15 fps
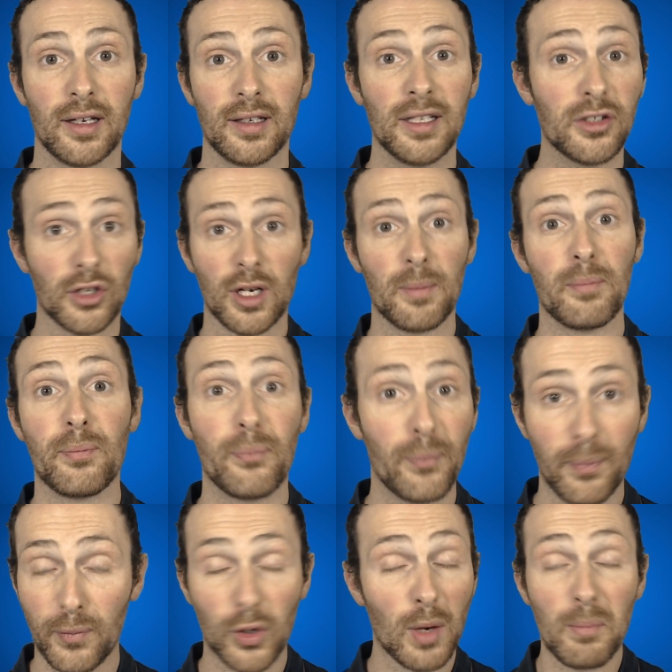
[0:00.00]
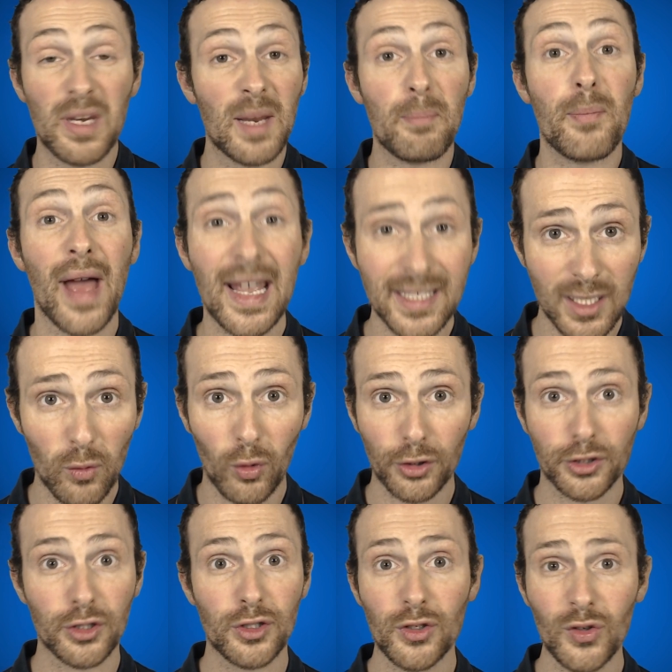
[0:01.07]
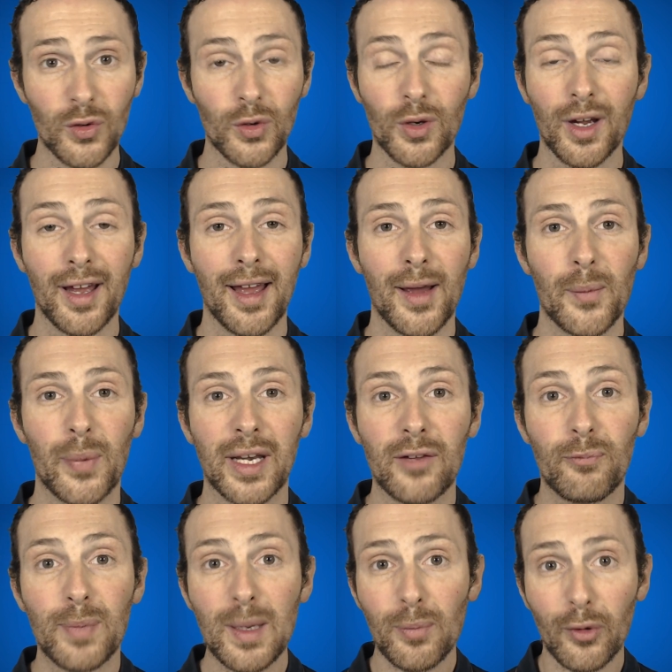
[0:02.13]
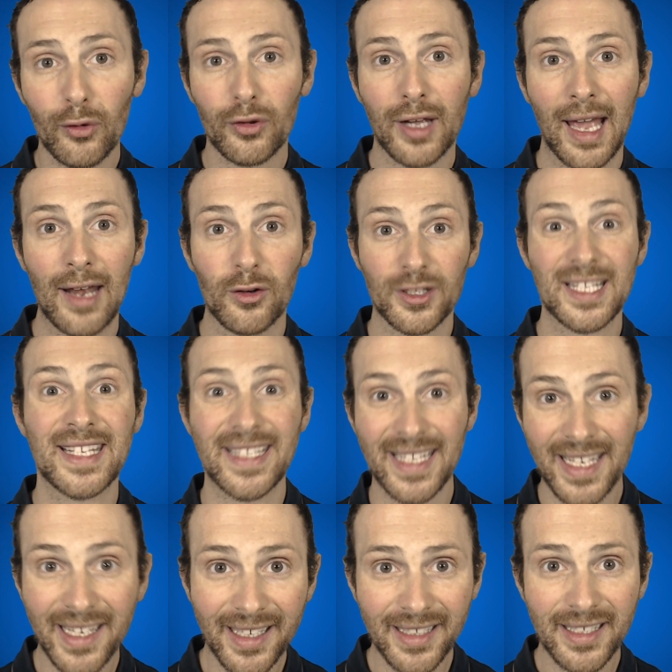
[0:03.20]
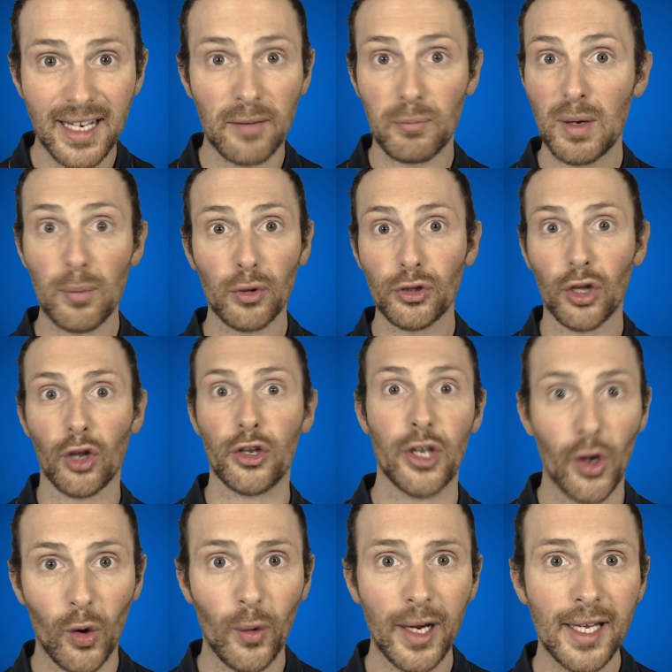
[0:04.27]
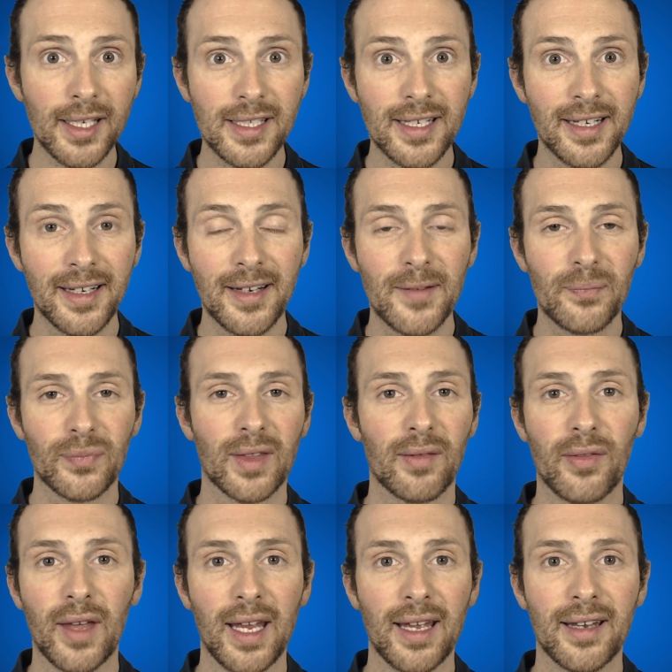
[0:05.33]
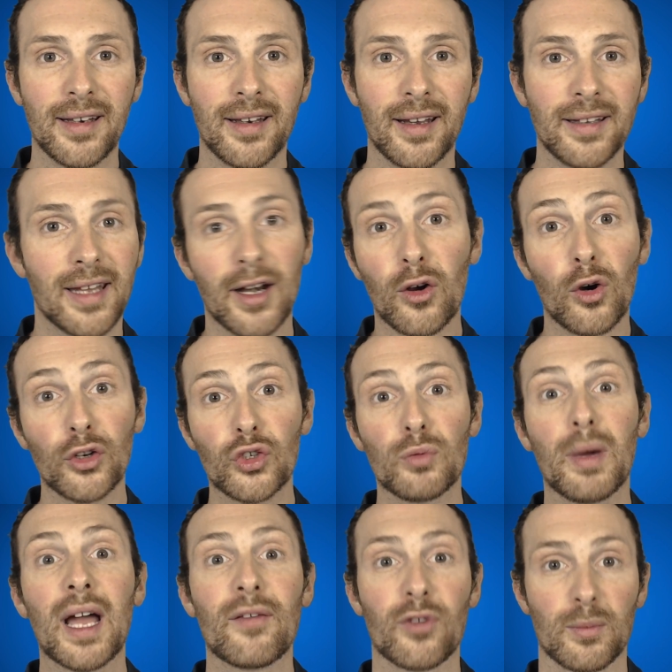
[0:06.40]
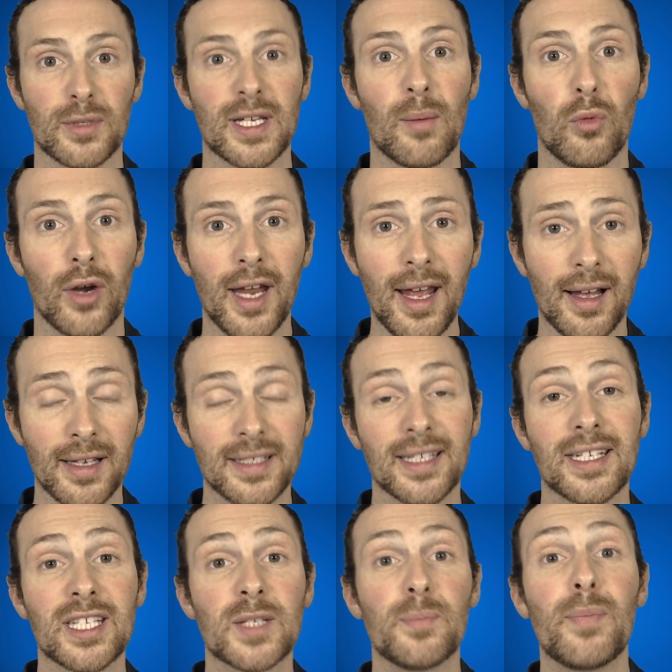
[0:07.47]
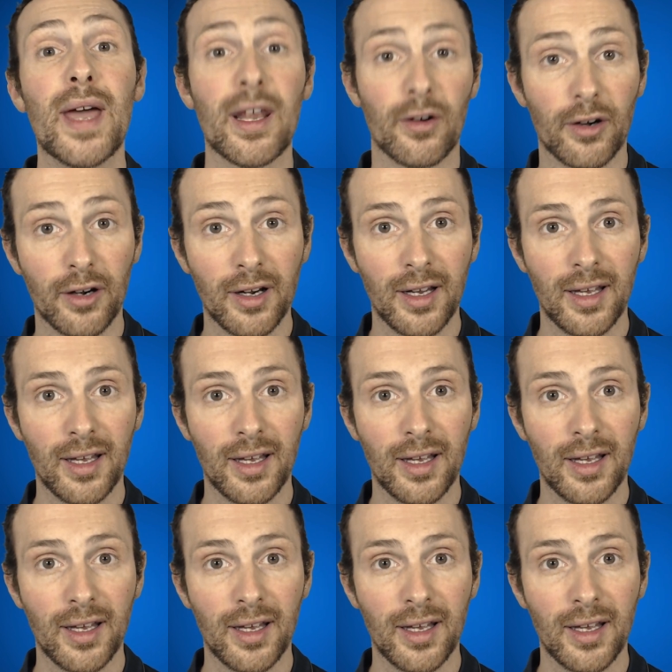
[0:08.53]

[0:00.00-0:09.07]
you can be the best at what you do, but if people cannot see it and people don't know it, then they're going to buy from someone else that is better